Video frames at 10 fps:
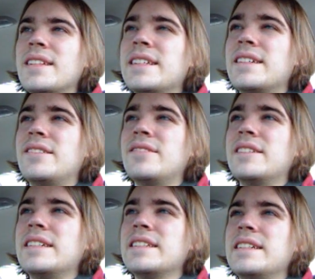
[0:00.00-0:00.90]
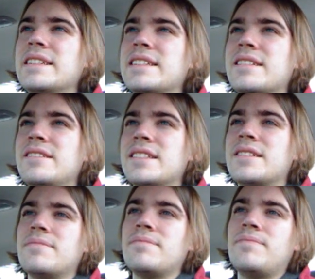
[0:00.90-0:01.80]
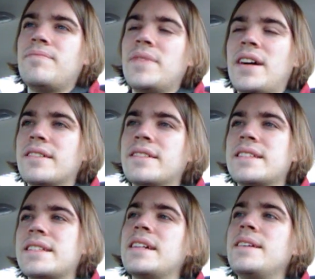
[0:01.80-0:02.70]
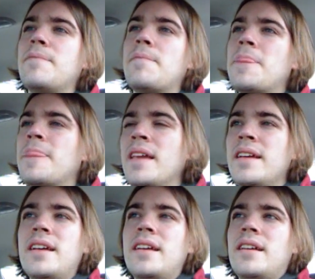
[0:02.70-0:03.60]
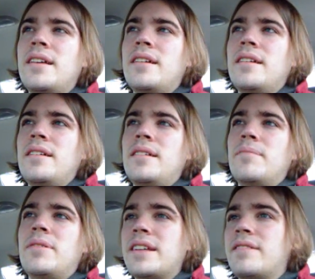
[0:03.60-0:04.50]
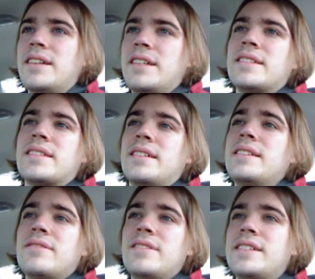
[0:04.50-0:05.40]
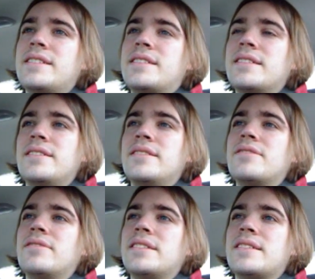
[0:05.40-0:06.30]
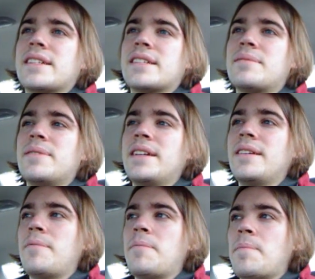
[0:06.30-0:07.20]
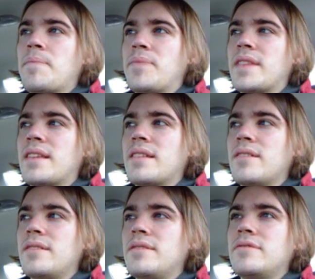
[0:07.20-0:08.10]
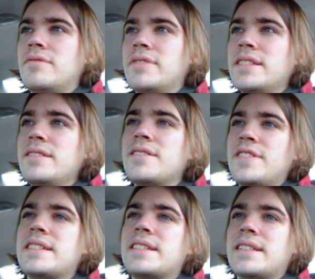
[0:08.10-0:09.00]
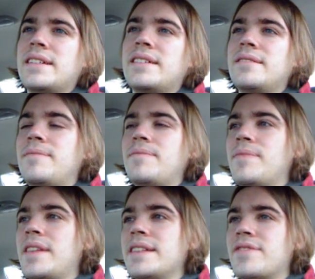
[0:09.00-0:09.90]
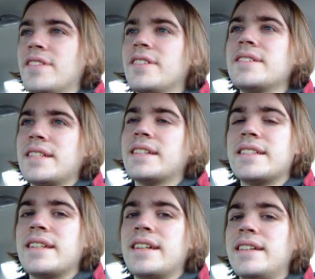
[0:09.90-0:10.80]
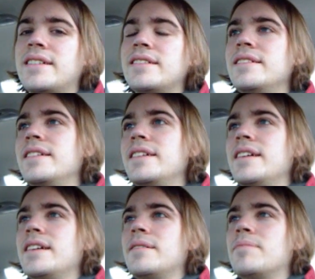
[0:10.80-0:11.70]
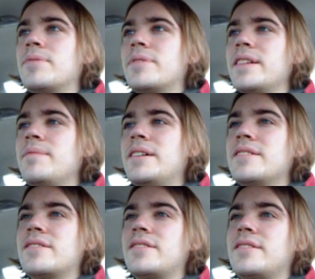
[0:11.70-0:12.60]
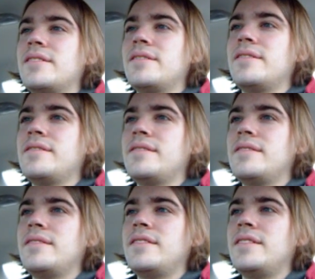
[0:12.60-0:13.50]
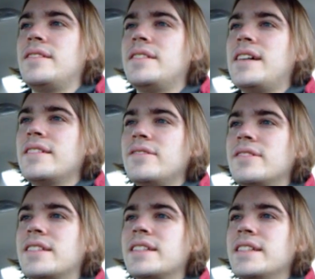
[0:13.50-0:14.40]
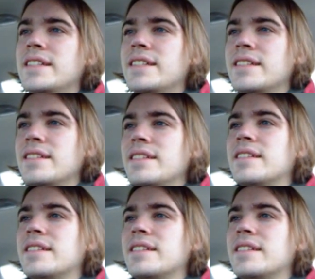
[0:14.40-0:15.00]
it's just hard to say. But anyway, so that's why I still use Windows XP. Windows Vista, as far as I can tell, pretty much not only,